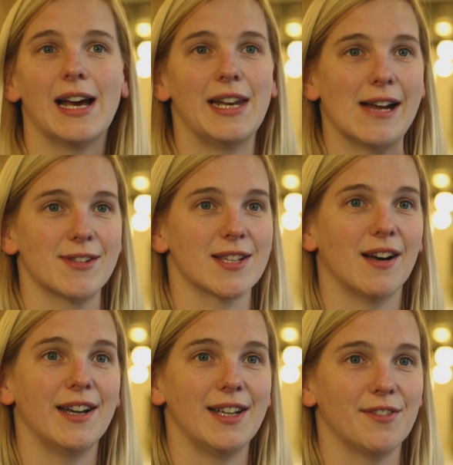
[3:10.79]
and
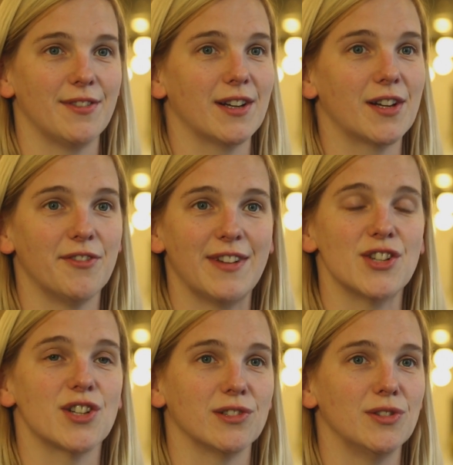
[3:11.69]
outside of the
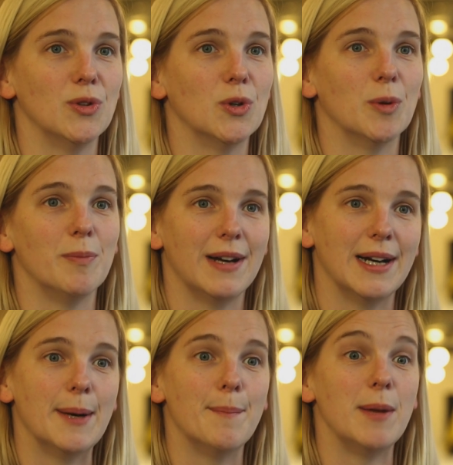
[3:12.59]
conventional norm,
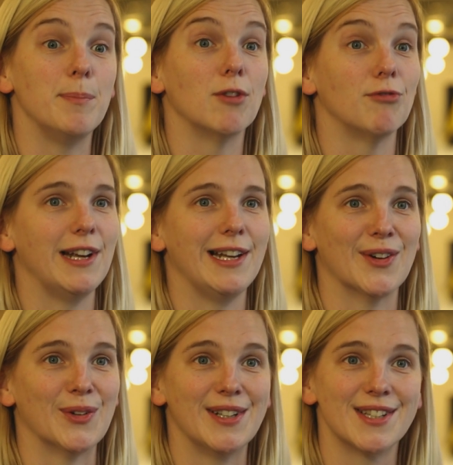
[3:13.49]
and be really
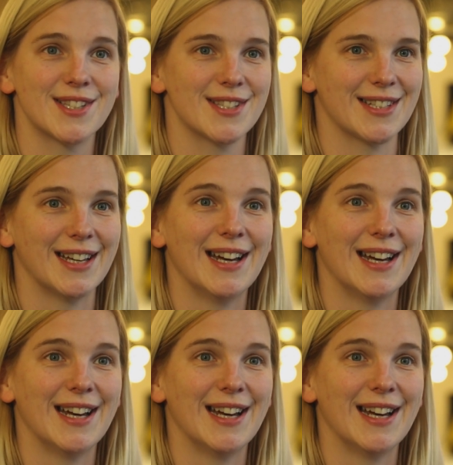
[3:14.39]
honest